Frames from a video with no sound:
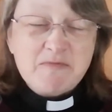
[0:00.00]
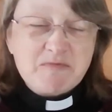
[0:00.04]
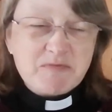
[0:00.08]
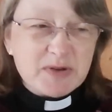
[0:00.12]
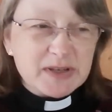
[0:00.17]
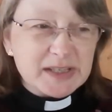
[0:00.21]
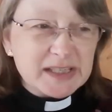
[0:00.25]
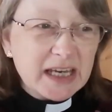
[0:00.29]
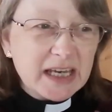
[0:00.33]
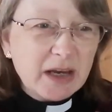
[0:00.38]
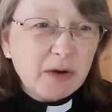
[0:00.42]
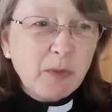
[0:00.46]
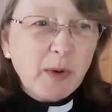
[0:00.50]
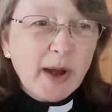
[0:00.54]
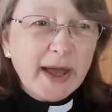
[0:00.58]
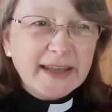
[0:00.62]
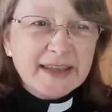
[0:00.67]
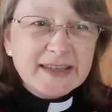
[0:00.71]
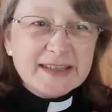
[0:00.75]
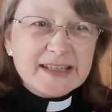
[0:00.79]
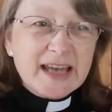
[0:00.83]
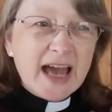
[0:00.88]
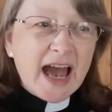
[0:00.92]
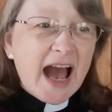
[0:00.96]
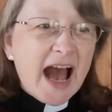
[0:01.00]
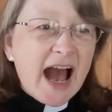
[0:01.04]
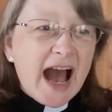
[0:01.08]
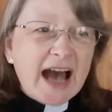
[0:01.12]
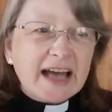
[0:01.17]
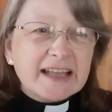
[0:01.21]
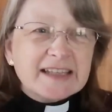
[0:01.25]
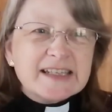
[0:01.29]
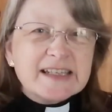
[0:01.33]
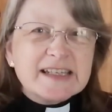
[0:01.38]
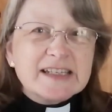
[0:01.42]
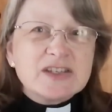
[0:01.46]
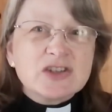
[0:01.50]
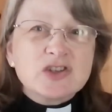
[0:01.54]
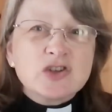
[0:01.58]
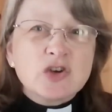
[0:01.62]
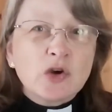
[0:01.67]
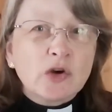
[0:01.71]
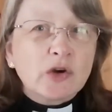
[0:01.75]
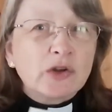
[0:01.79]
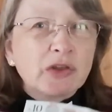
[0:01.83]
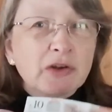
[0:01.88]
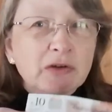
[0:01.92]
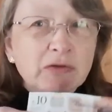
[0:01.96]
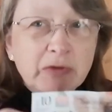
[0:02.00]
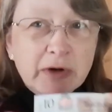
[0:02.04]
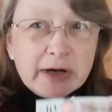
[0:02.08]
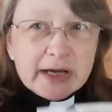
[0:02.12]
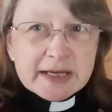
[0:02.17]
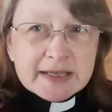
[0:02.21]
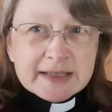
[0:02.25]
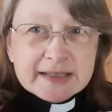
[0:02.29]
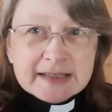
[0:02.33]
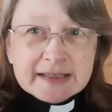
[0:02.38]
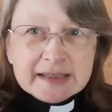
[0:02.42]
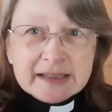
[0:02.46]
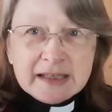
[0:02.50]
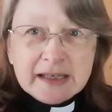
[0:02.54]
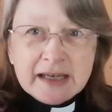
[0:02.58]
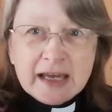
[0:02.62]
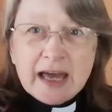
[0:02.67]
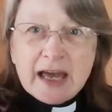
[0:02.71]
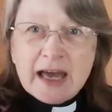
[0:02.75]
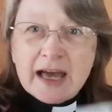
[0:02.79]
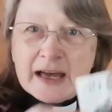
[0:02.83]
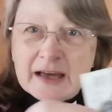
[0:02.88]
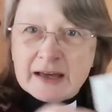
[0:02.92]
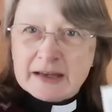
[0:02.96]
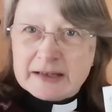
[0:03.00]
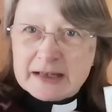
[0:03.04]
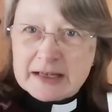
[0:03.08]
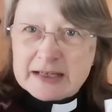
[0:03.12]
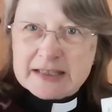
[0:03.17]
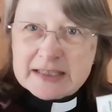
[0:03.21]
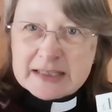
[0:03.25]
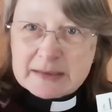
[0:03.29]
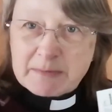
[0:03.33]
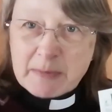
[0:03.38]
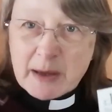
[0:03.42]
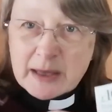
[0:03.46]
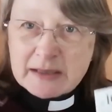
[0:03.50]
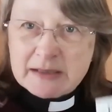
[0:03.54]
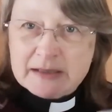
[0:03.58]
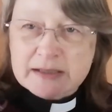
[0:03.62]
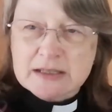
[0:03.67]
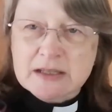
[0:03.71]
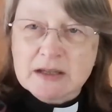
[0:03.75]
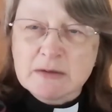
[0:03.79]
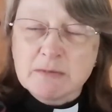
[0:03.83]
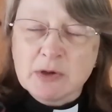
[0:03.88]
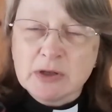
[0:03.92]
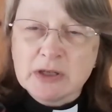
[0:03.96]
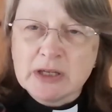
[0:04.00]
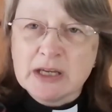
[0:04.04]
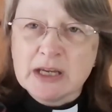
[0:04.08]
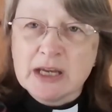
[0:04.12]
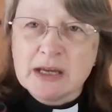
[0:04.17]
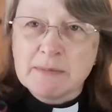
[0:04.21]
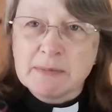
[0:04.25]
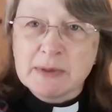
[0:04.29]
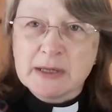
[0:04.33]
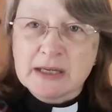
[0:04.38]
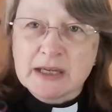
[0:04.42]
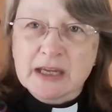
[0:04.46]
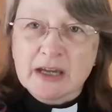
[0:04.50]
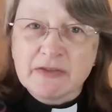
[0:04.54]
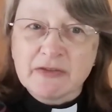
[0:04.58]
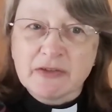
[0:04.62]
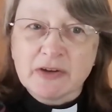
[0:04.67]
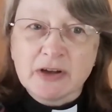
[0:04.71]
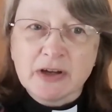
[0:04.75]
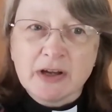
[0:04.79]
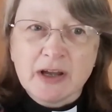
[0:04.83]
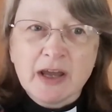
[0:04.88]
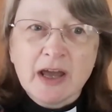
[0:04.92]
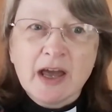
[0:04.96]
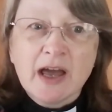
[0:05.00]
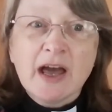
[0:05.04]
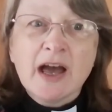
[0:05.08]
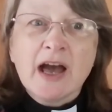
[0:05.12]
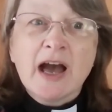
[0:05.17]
but he went and he took the risk and he spent the money he'd been given